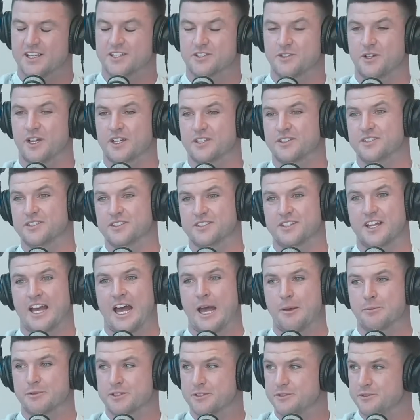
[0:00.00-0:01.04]
It's like just
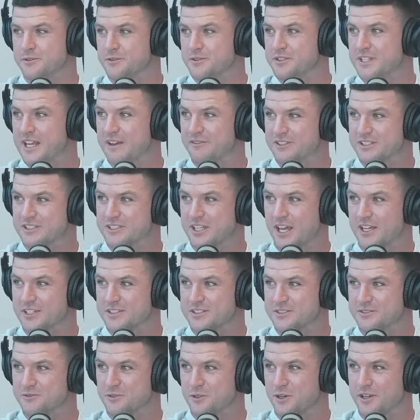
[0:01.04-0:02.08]
absolute
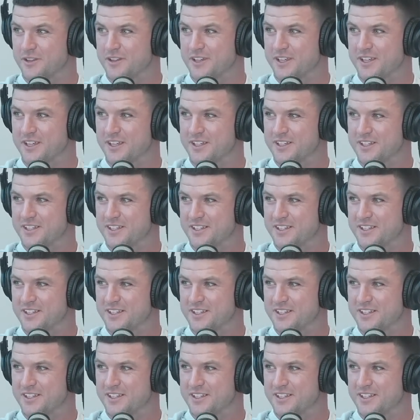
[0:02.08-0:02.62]
devastation right there.